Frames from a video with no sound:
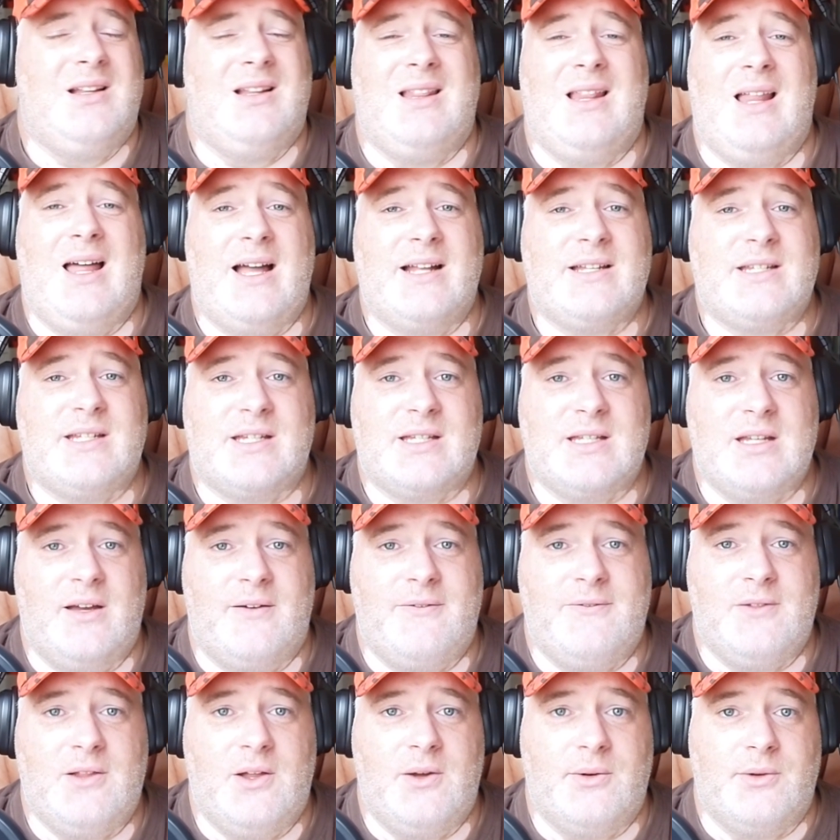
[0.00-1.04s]
Lots of
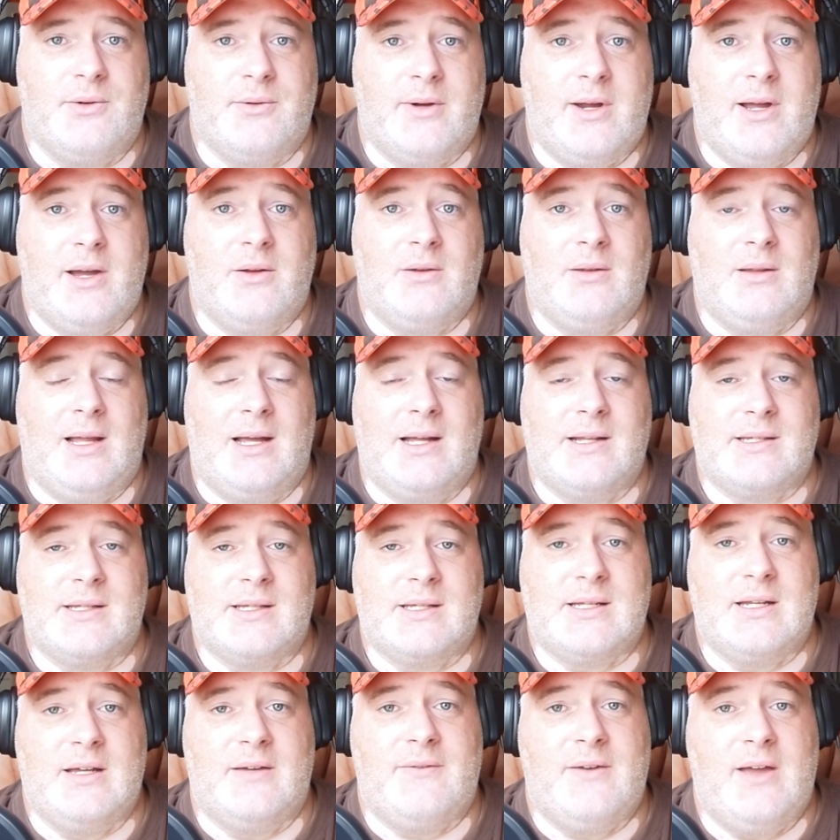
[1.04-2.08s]
stuff floating around, lots of
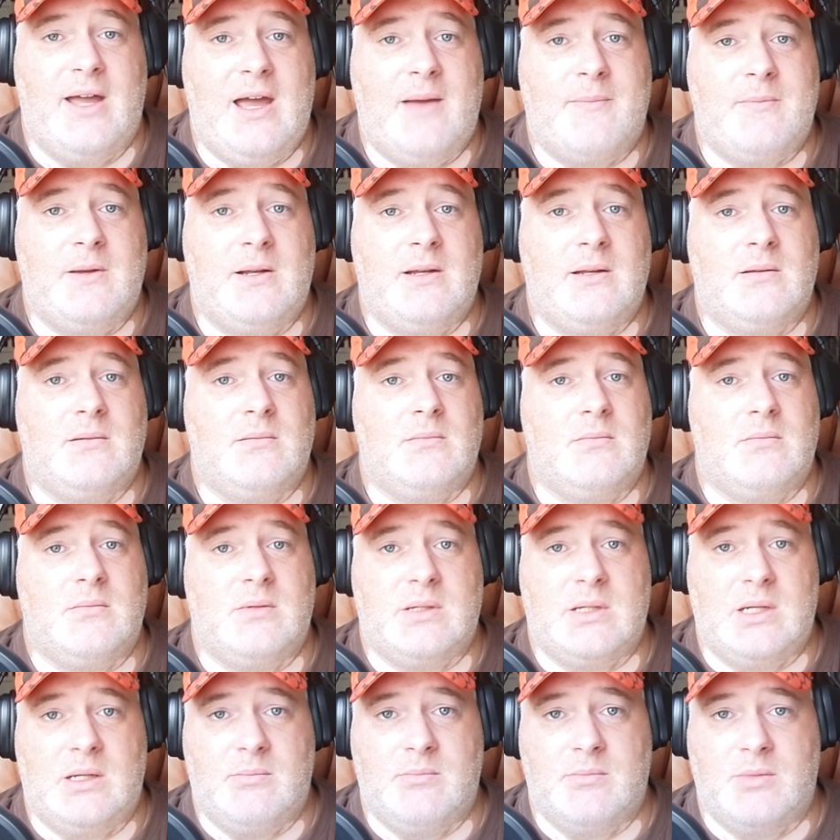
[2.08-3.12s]
stuff happening,
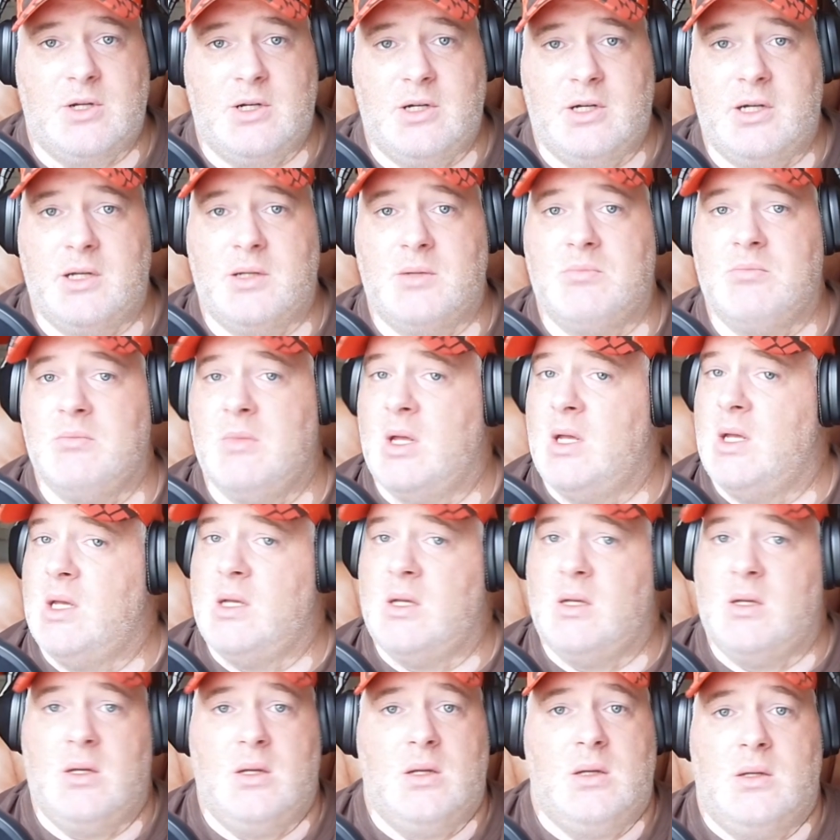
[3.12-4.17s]
some good,
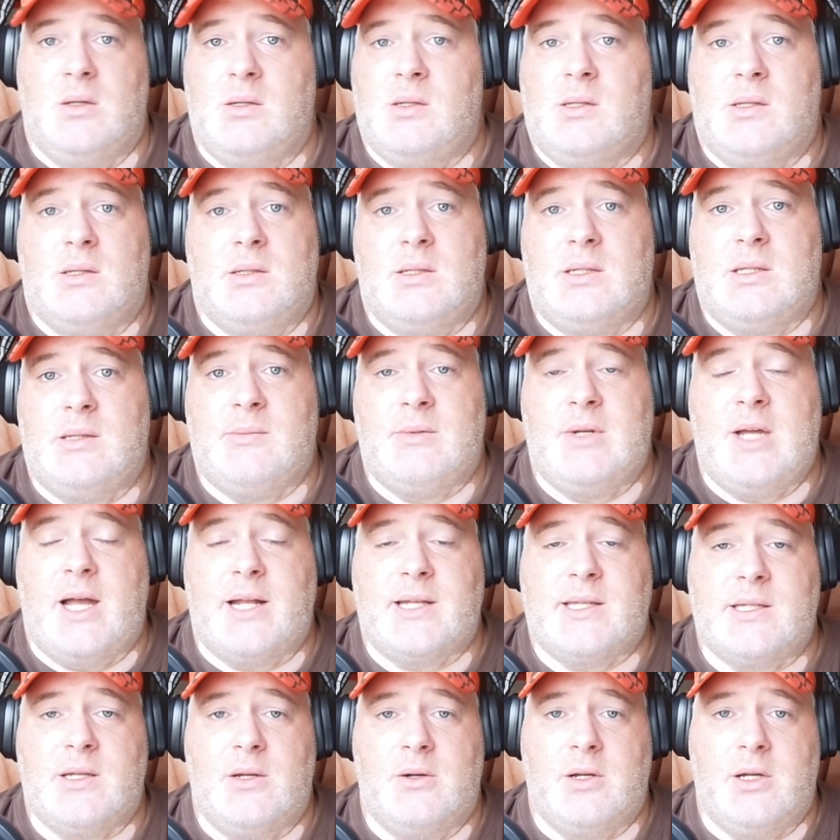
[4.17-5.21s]
some
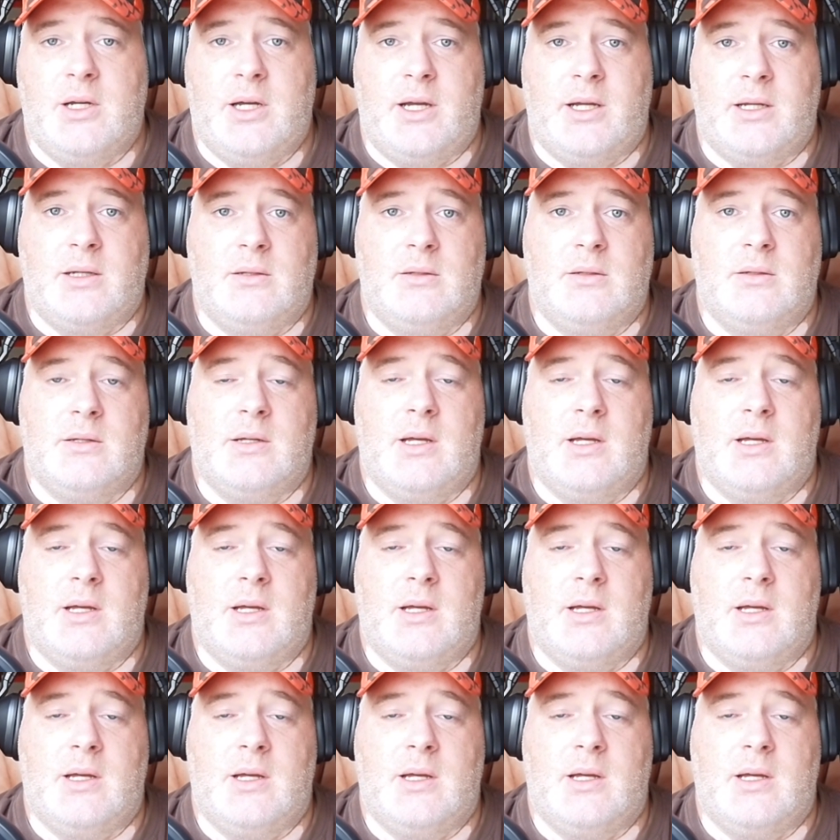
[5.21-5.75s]
not so good.